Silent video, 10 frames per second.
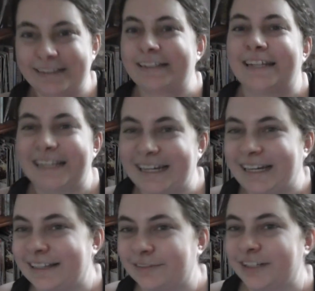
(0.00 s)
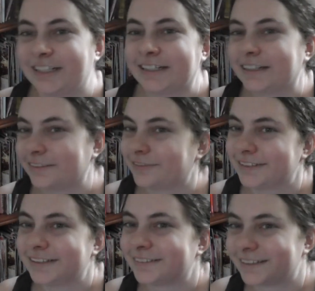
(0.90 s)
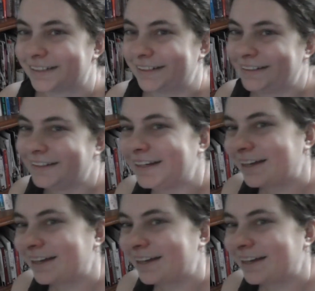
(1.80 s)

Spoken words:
and then that gets very confusing